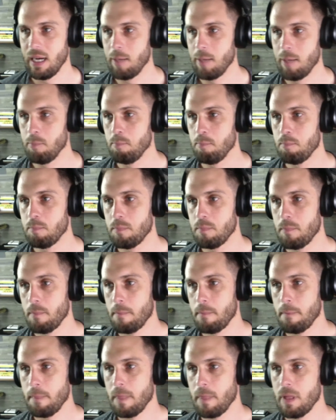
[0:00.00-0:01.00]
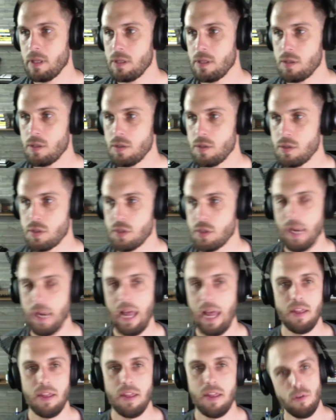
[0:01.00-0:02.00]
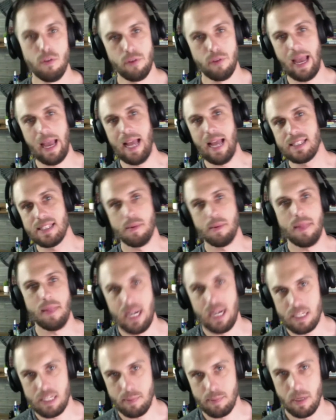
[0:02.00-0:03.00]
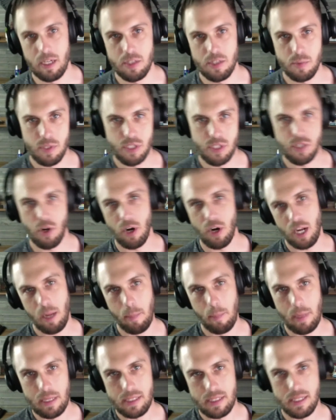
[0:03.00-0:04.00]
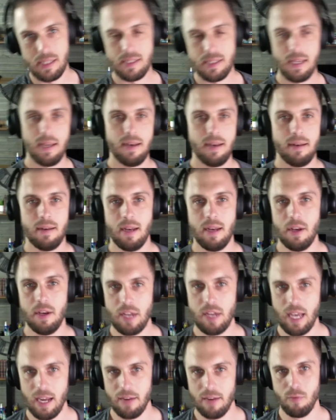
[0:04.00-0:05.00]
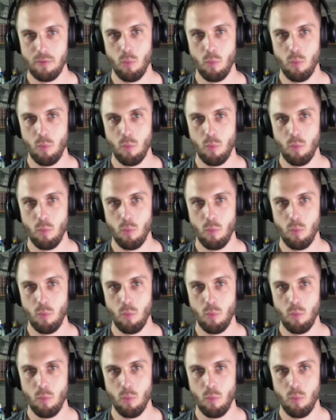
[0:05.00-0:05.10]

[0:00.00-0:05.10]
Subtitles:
Um, so now that you've had some of that experience with starting a business and you kind of